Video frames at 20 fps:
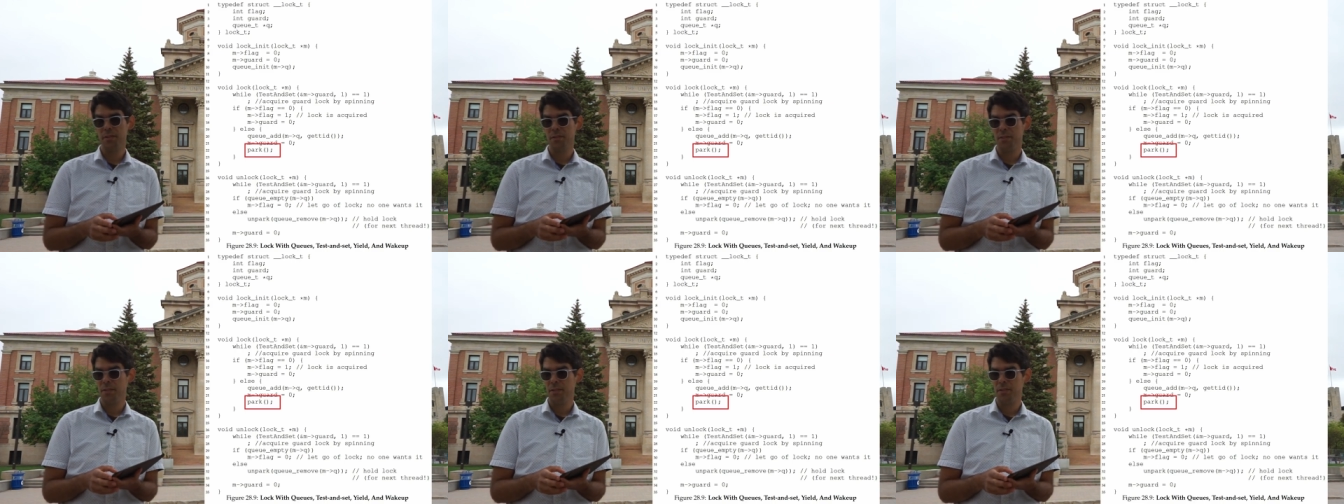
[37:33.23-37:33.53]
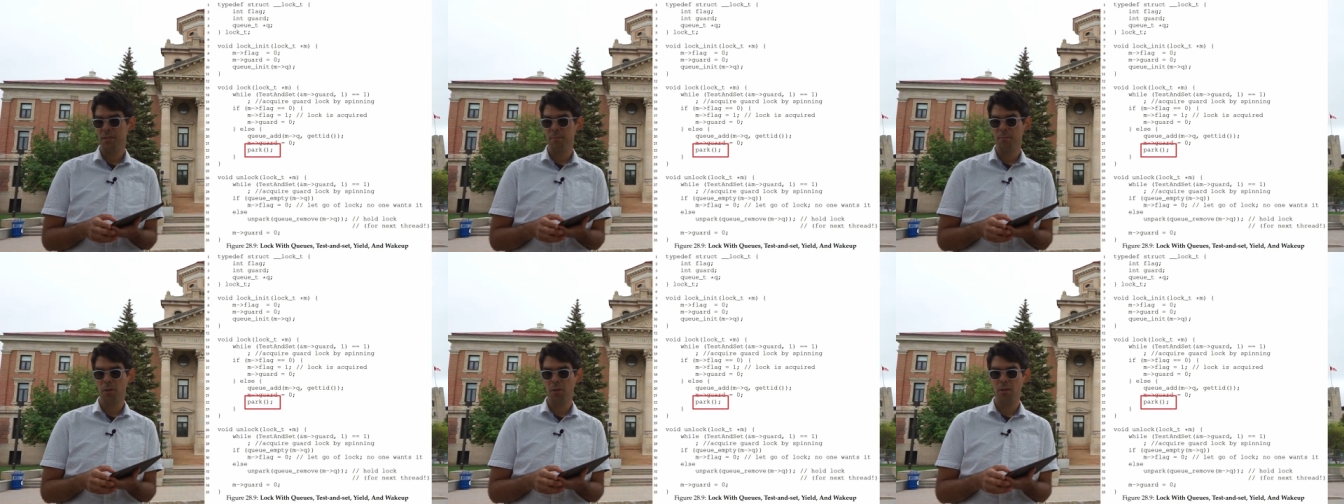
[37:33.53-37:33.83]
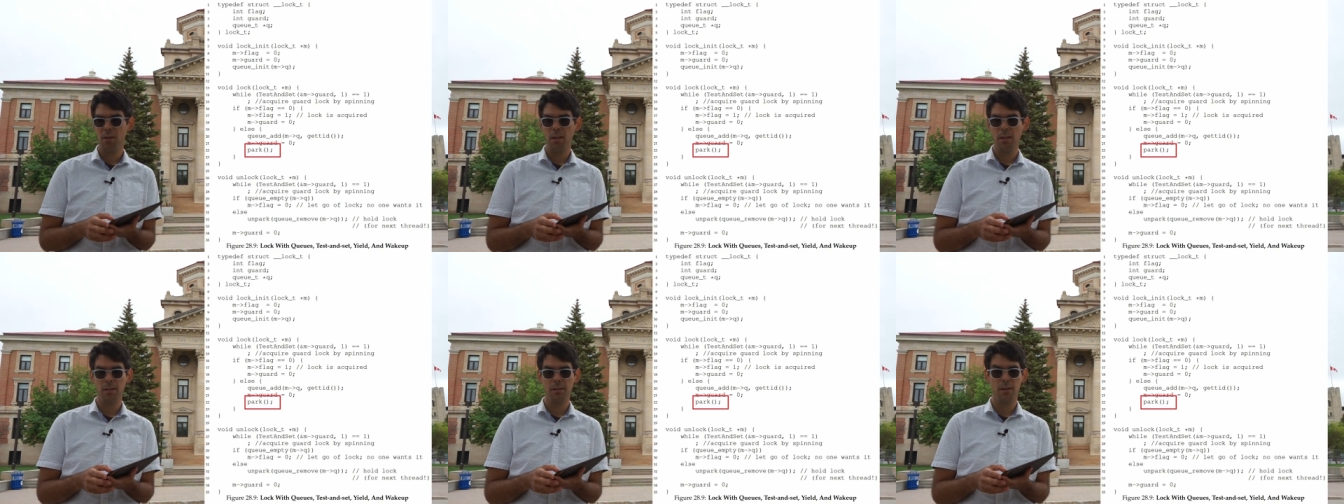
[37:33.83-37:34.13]
system
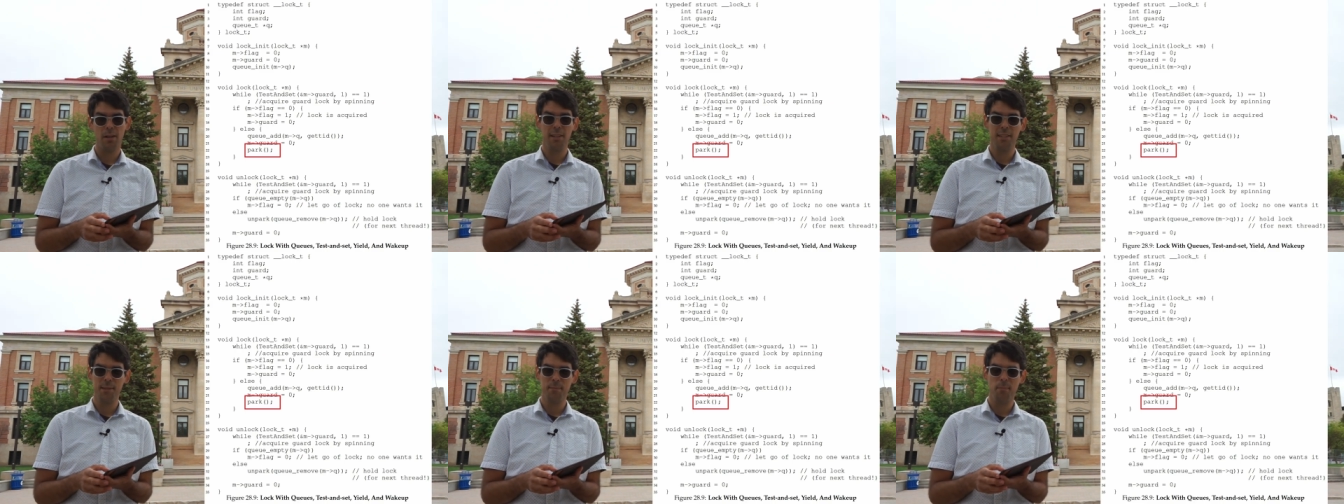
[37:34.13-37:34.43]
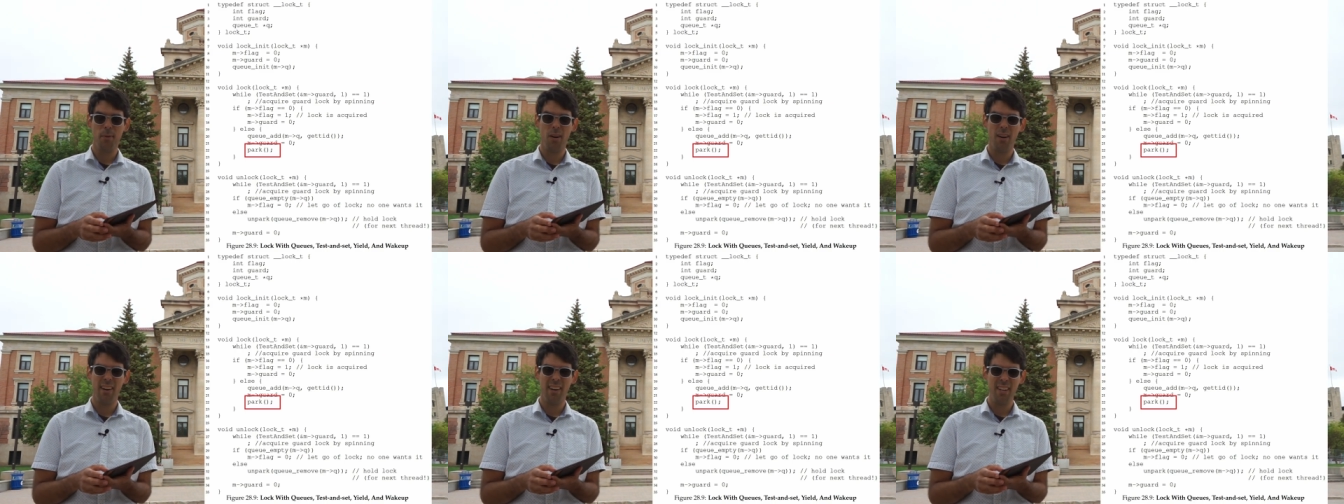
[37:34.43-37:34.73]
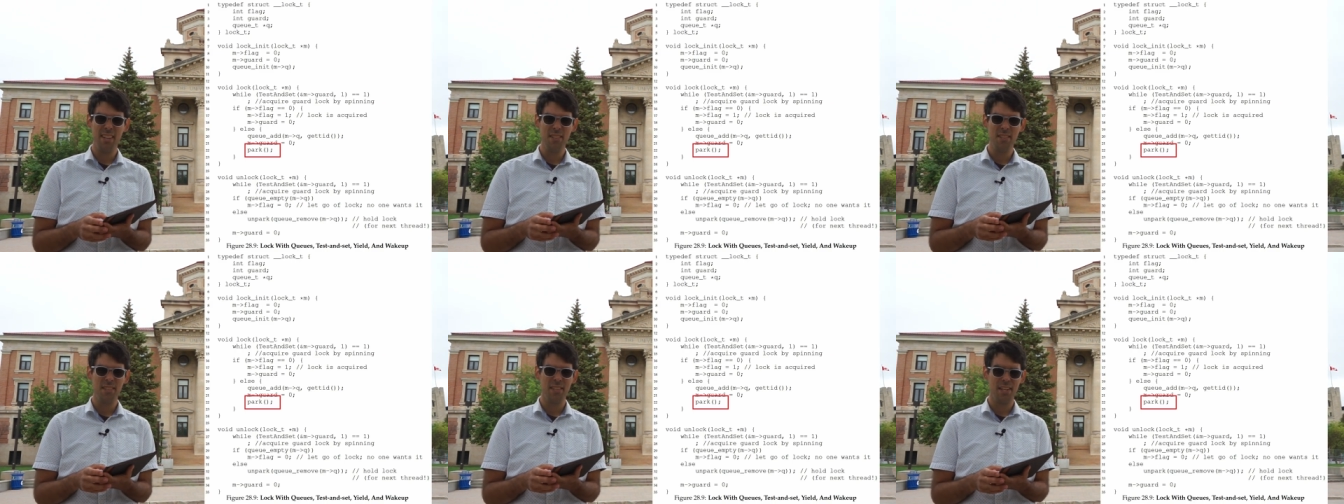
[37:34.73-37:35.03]
call called
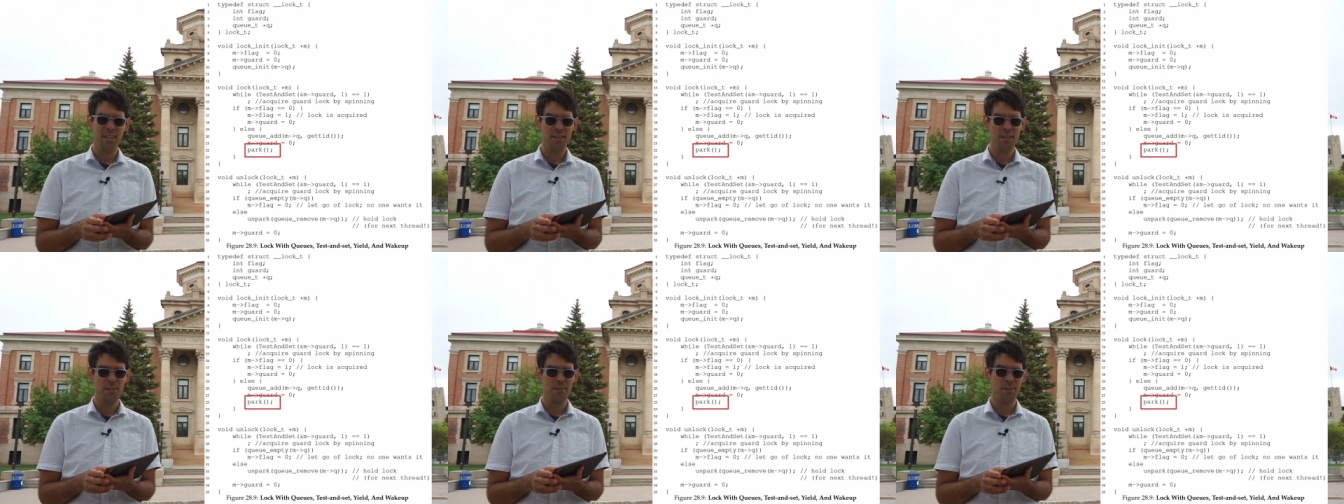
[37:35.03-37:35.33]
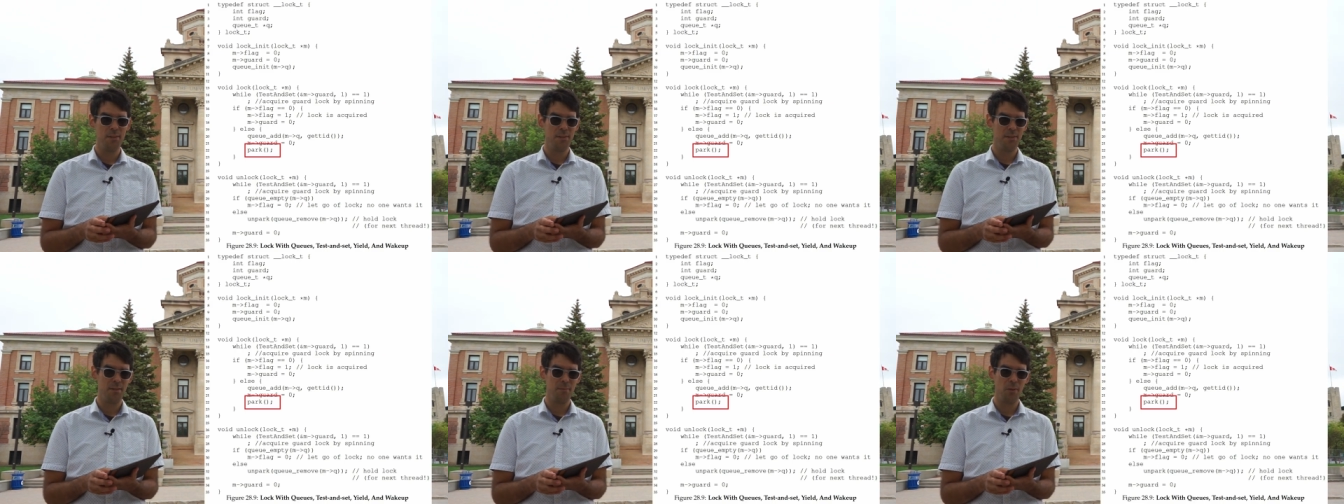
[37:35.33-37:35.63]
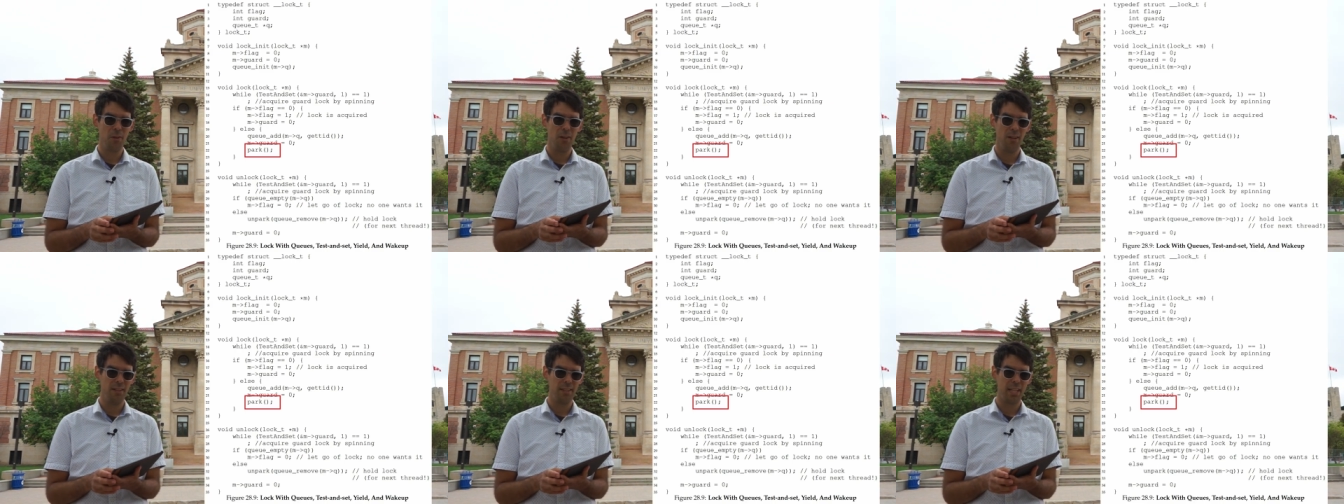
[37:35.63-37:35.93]
pause and the system
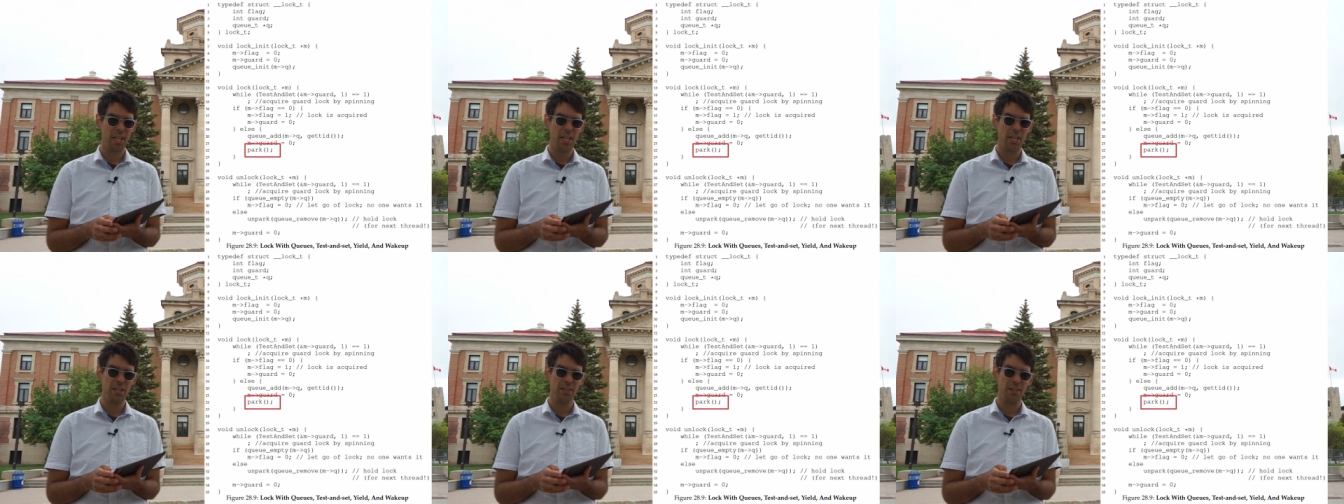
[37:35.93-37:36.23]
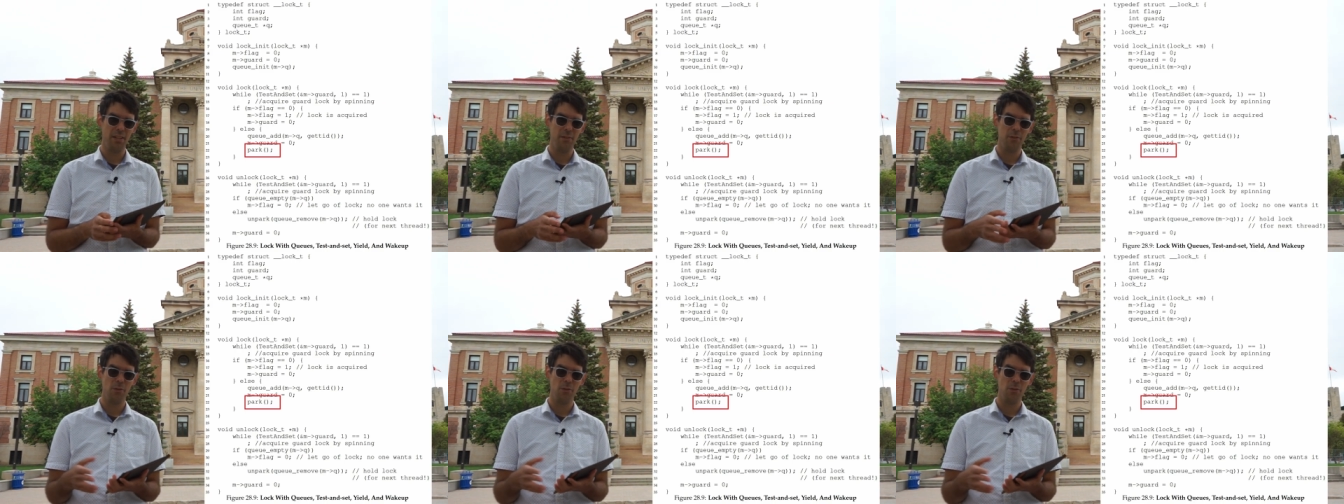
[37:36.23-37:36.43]
call kill,